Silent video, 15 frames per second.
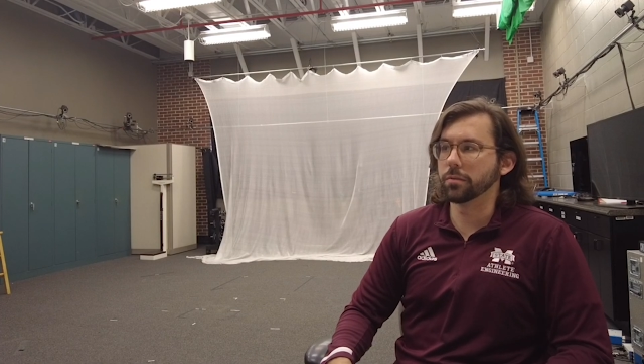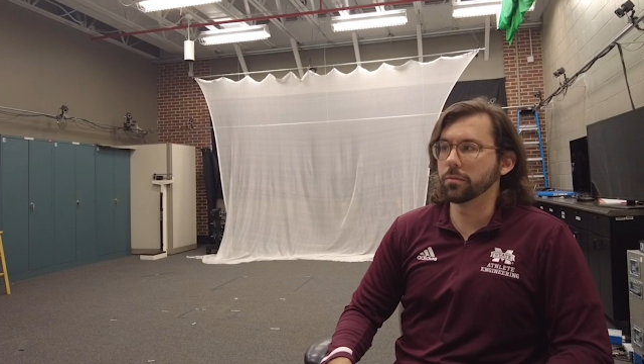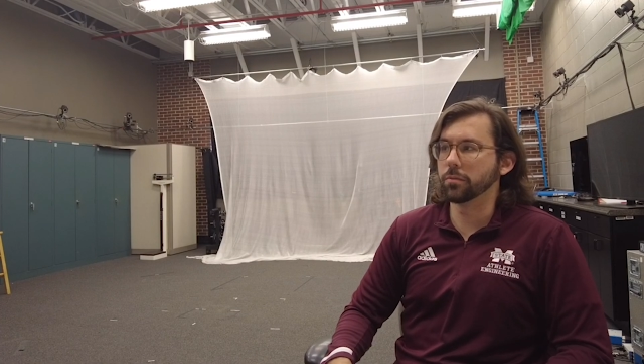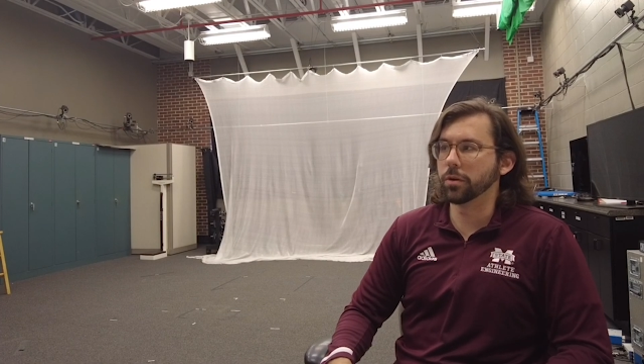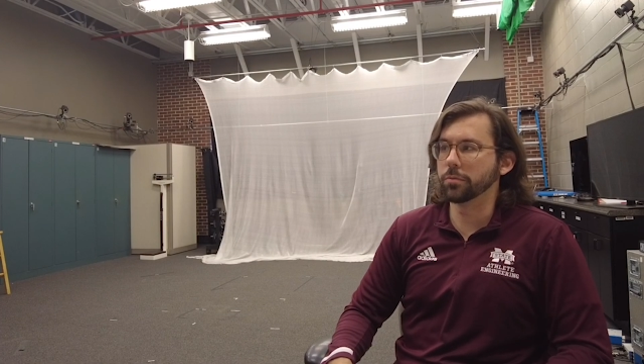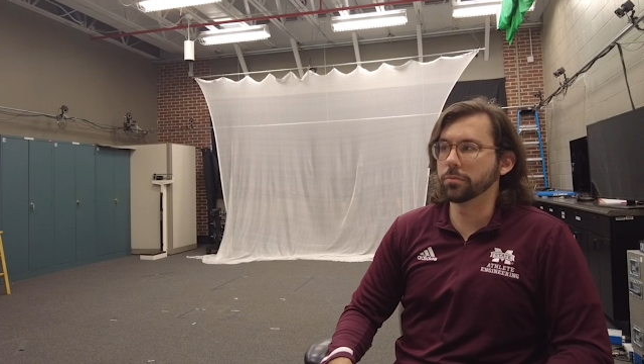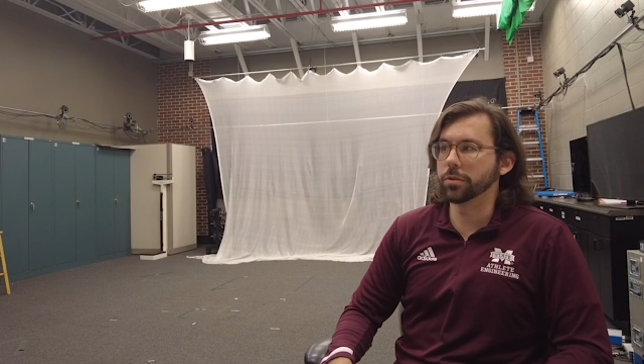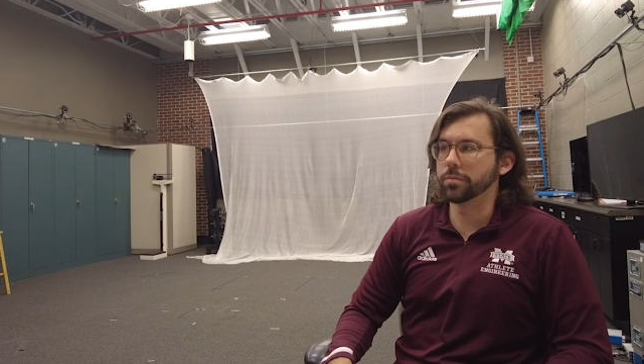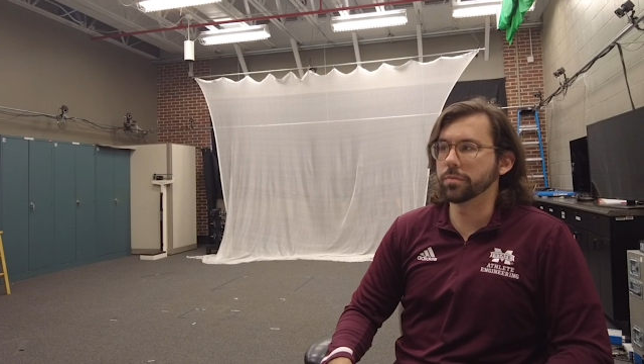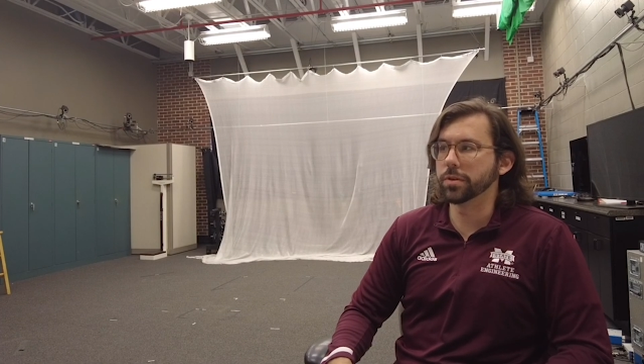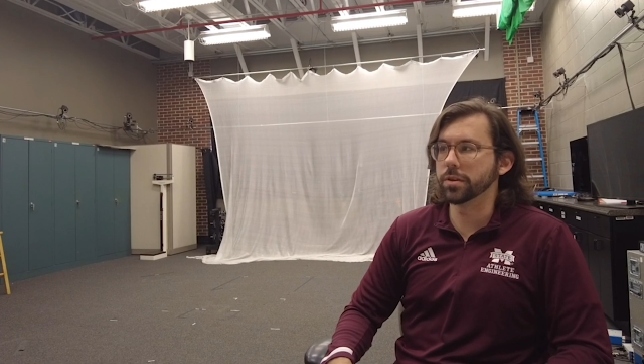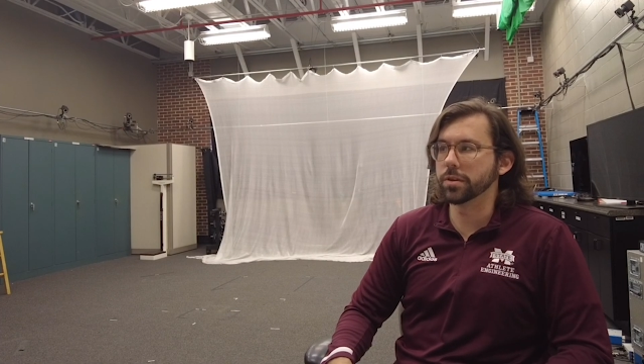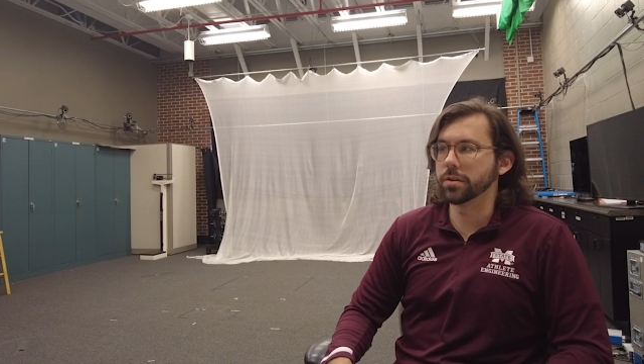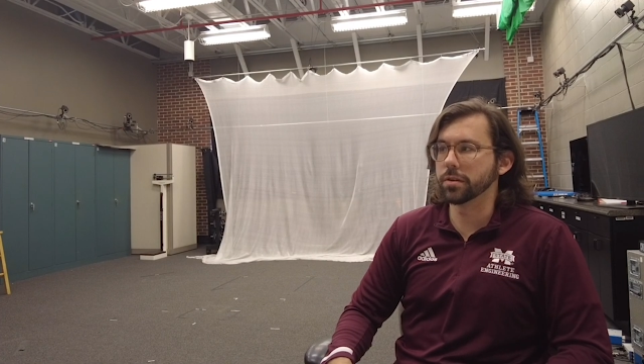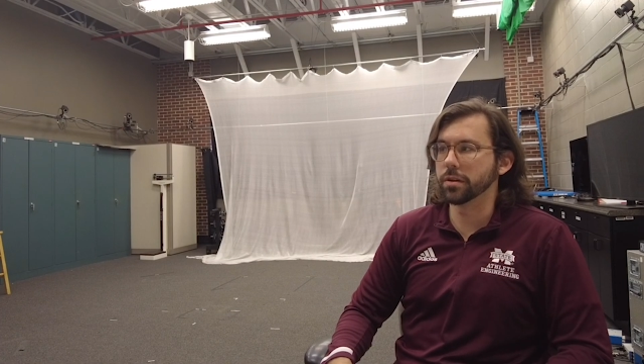One would
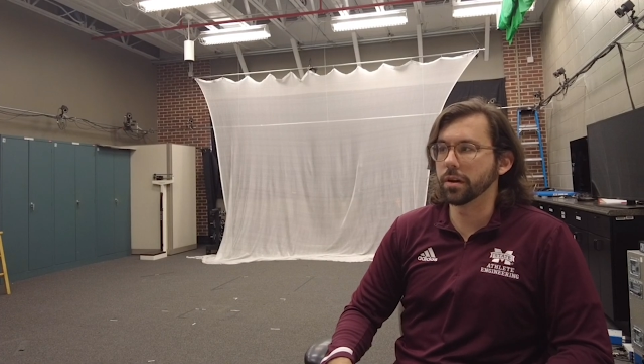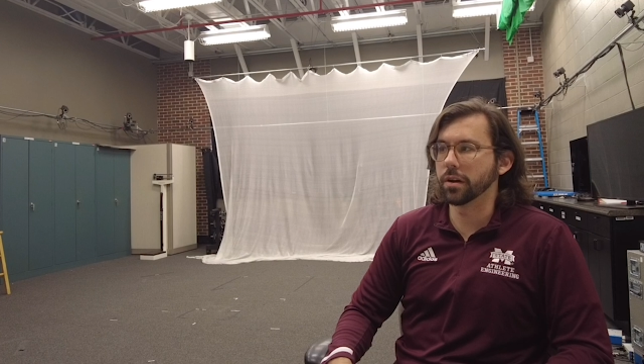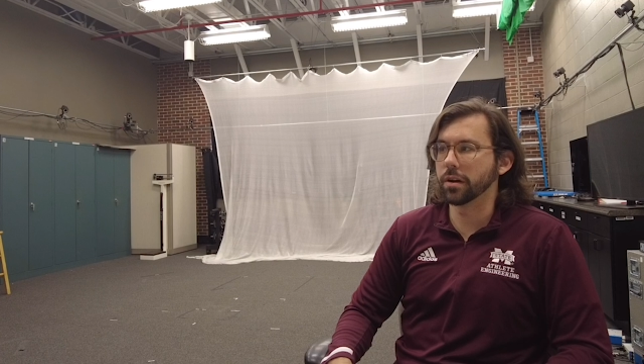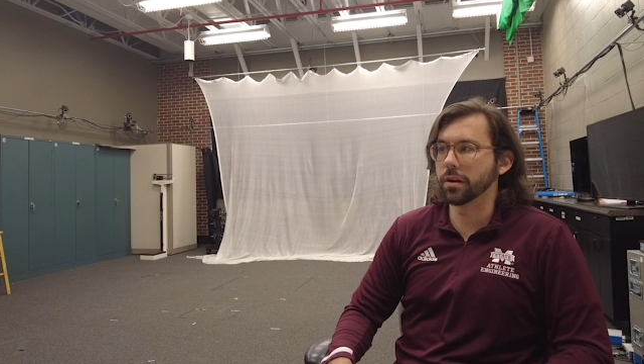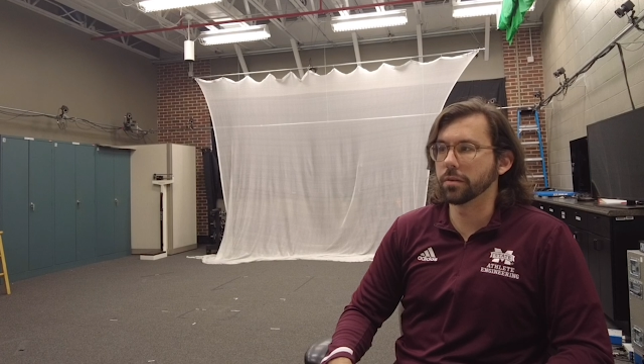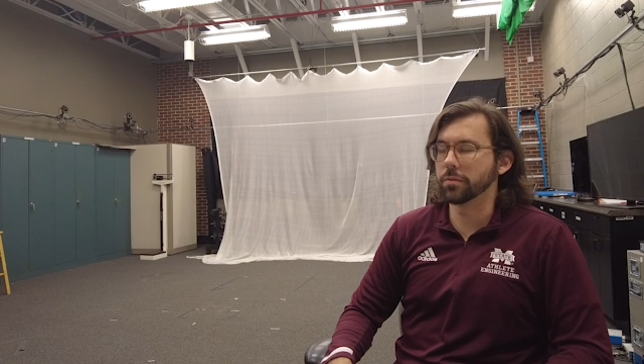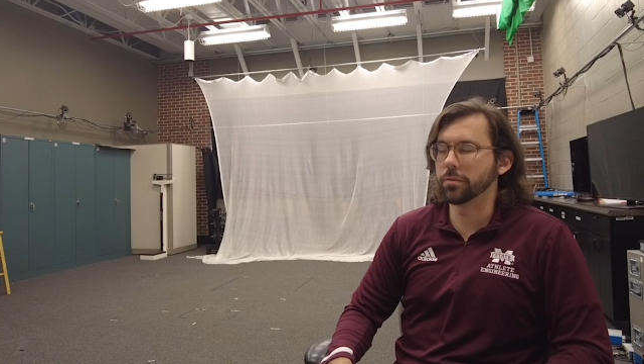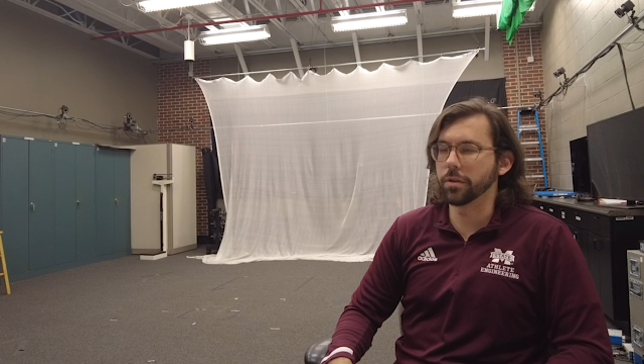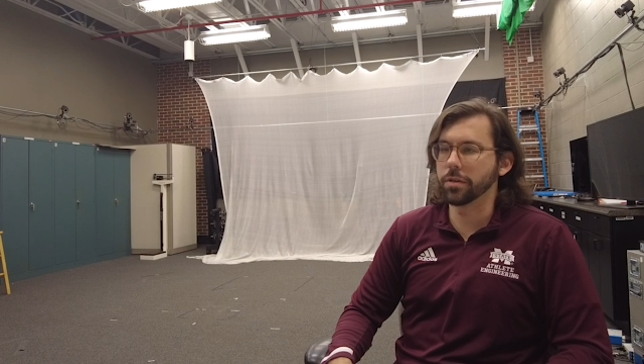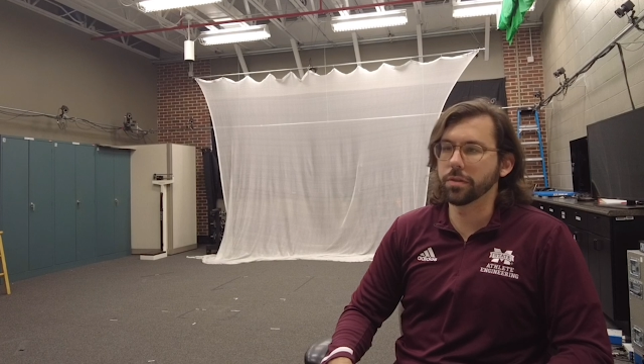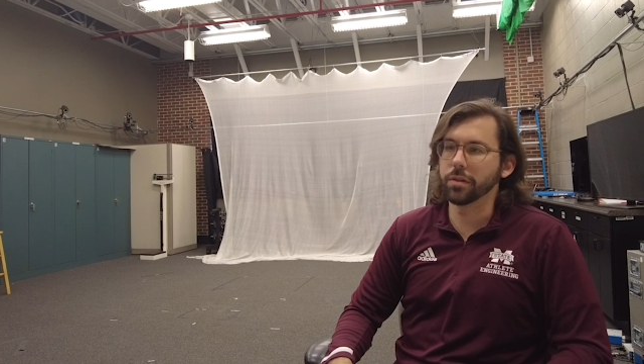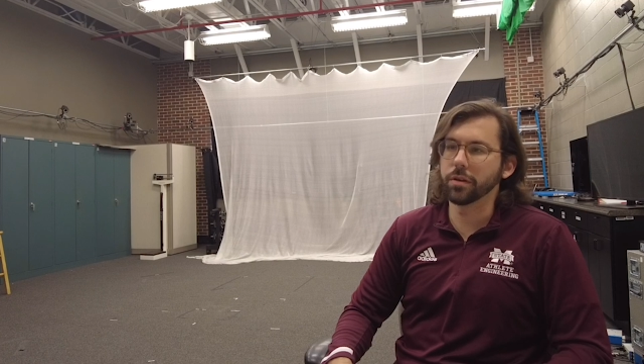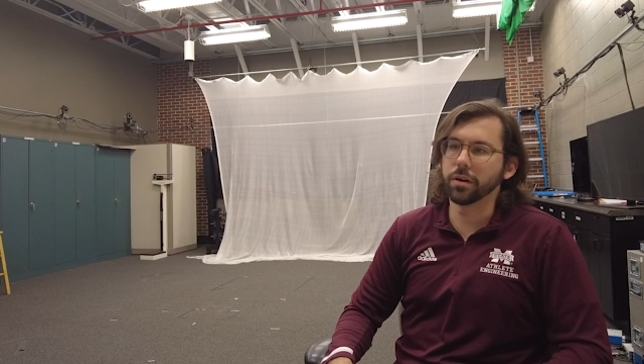be with